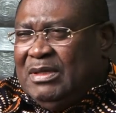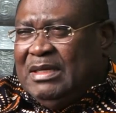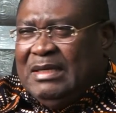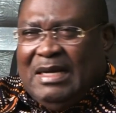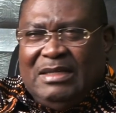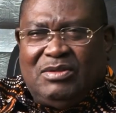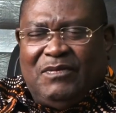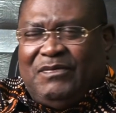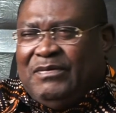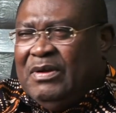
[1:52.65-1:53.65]
when the night
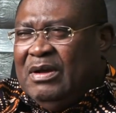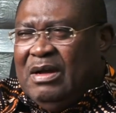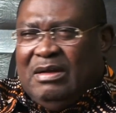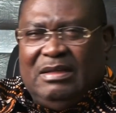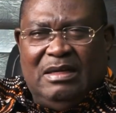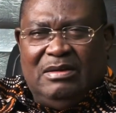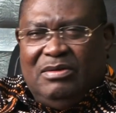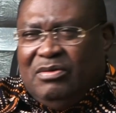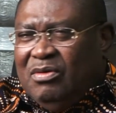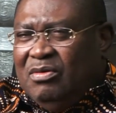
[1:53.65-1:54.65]
of, uh, the,
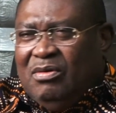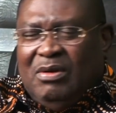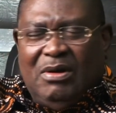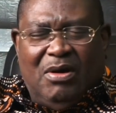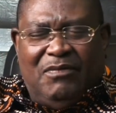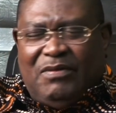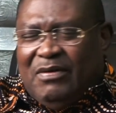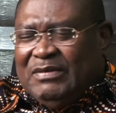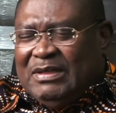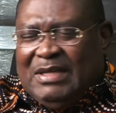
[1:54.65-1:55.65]
you know,
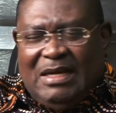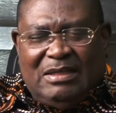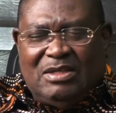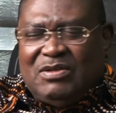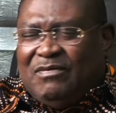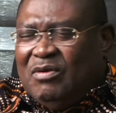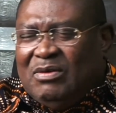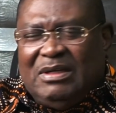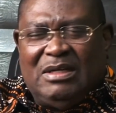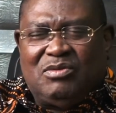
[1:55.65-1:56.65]
of, of the darkness of
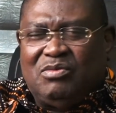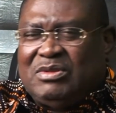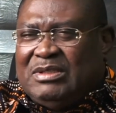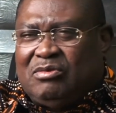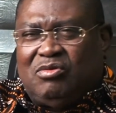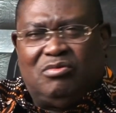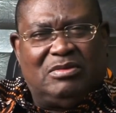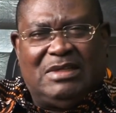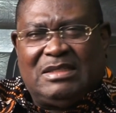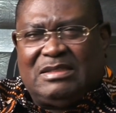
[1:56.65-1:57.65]
loneliness will seek to
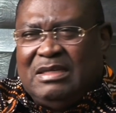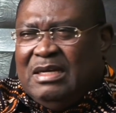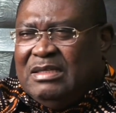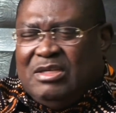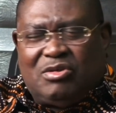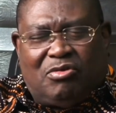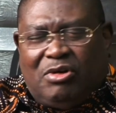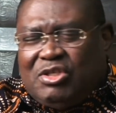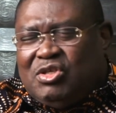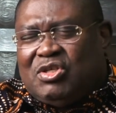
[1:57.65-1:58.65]
just, just
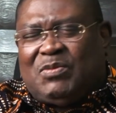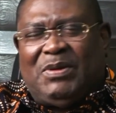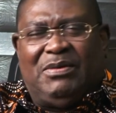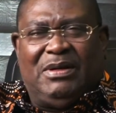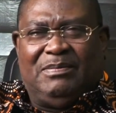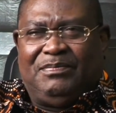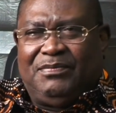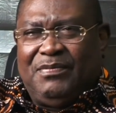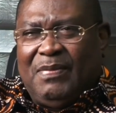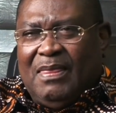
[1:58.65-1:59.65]
crush your spirit.
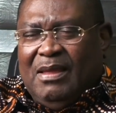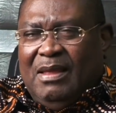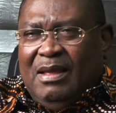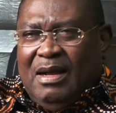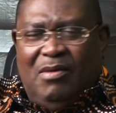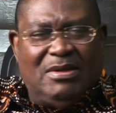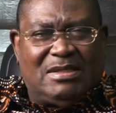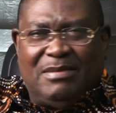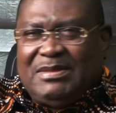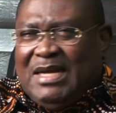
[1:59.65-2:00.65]
And
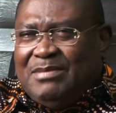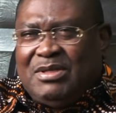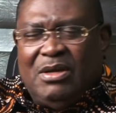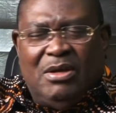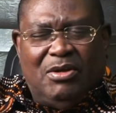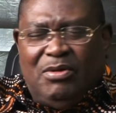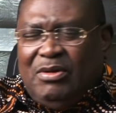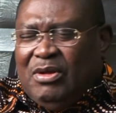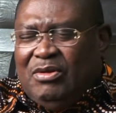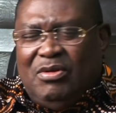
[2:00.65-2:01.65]
once sometimes you,
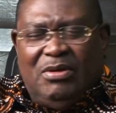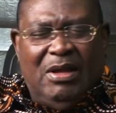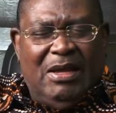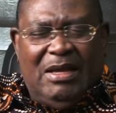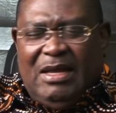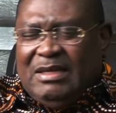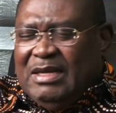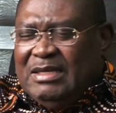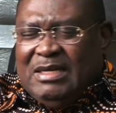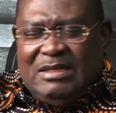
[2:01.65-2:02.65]
you, you it,